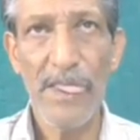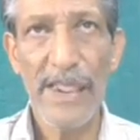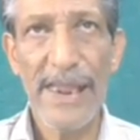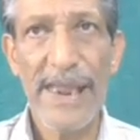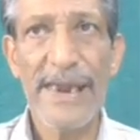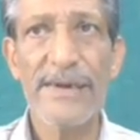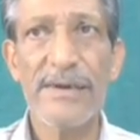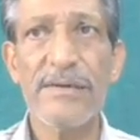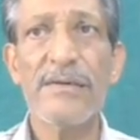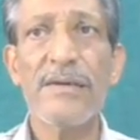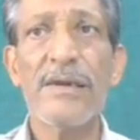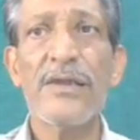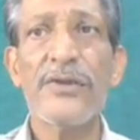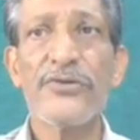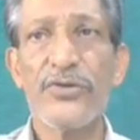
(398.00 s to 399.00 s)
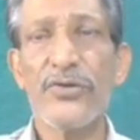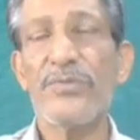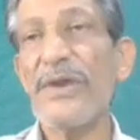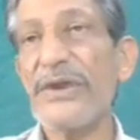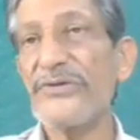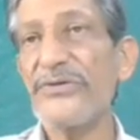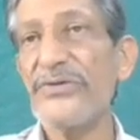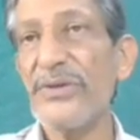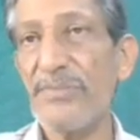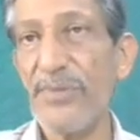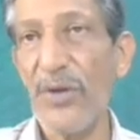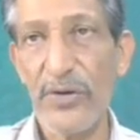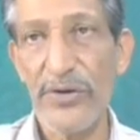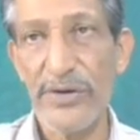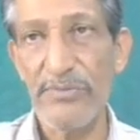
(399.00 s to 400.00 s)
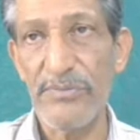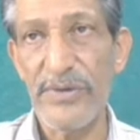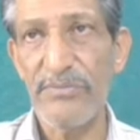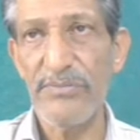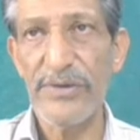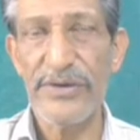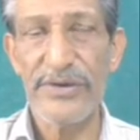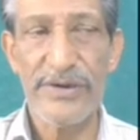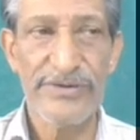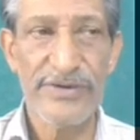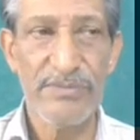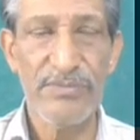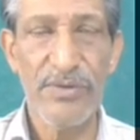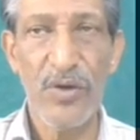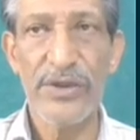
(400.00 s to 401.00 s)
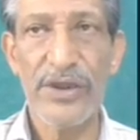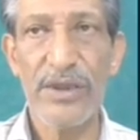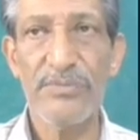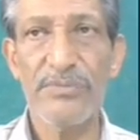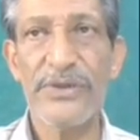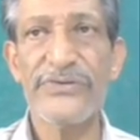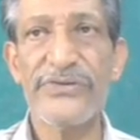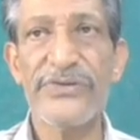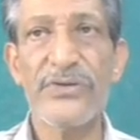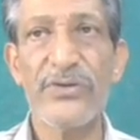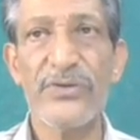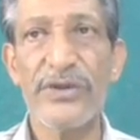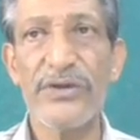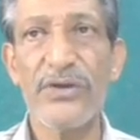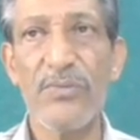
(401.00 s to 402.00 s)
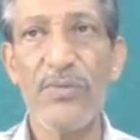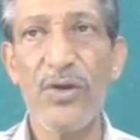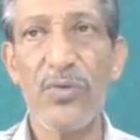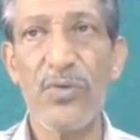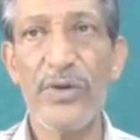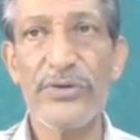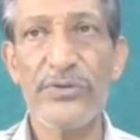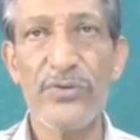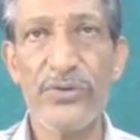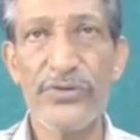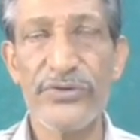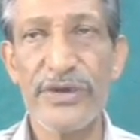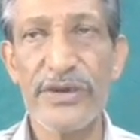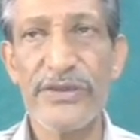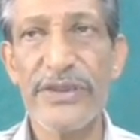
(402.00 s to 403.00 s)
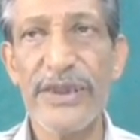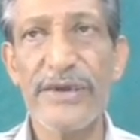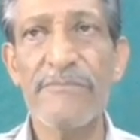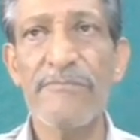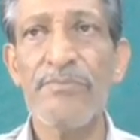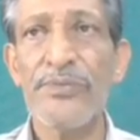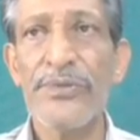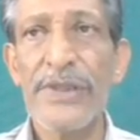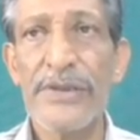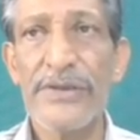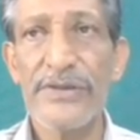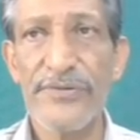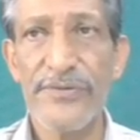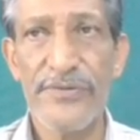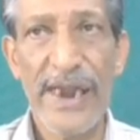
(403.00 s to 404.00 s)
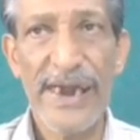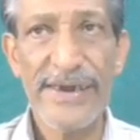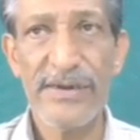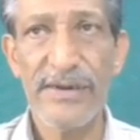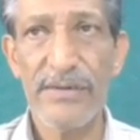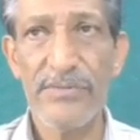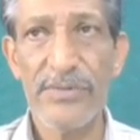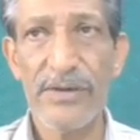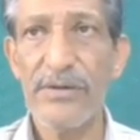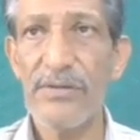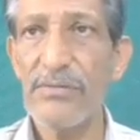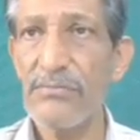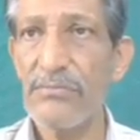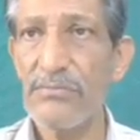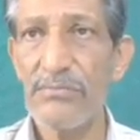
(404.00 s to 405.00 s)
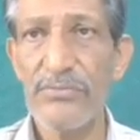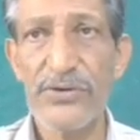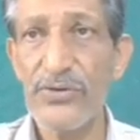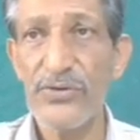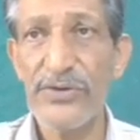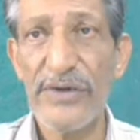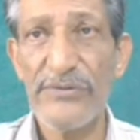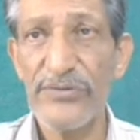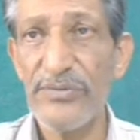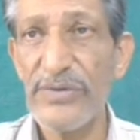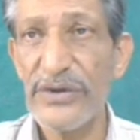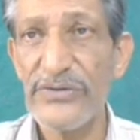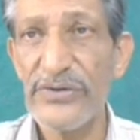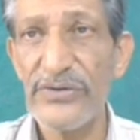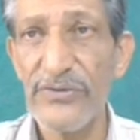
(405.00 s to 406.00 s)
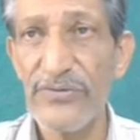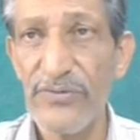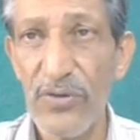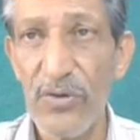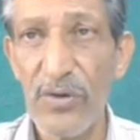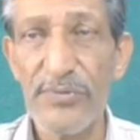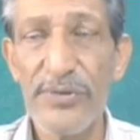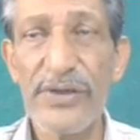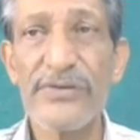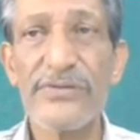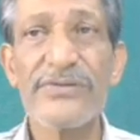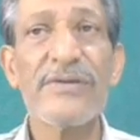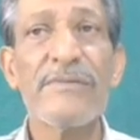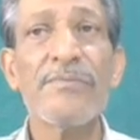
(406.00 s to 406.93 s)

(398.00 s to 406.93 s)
And so you mentioned the block number, let's say block A, B, C, or D, or block 1, 2, or 3. Then the flat number, you don't have to mention the floor because